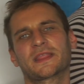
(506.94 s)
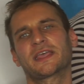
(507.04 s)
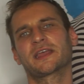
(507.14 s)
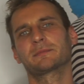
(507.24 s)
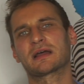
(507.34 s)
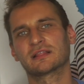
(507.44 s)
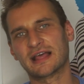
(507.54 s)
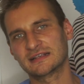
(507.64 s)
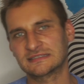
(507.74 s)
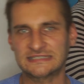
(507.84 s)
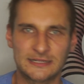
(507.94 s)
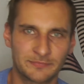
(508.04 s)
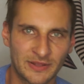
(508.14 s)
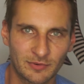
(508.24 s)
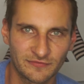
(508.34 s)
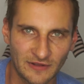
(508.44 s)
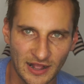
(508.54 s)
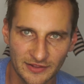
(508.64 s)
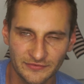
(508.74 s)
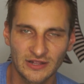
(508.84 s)
And my last tip, number
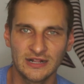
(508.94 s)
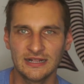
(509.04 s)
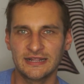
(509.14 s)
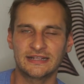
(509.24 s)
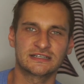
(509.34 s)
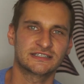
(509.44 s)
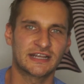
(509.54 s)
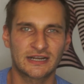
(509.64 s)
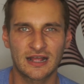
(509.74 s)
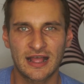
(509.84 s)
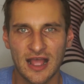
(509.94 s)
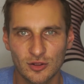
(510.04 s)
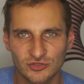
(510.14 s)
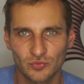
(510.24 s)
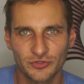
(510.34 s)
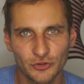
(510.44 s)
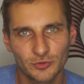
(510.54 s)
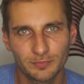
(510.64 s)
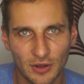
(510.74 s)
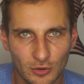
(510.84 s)
5, is get a house with
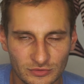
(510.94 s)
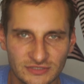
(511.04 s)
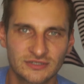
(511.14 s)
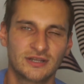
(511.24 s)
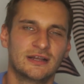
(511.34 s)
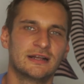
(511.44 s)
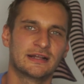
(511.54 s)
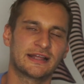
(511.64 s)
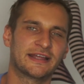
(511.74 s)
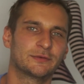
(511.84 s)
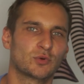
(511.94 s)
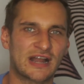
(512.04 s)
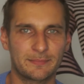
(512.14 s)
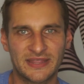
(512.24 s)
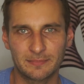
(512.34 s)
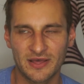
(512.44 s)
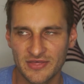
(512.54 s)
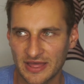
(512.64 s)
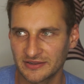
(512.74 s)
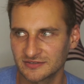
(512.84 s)
good bones. And what I mean by
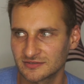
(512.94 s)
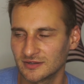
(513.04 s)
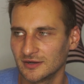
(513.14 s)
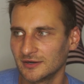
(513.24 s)
that is,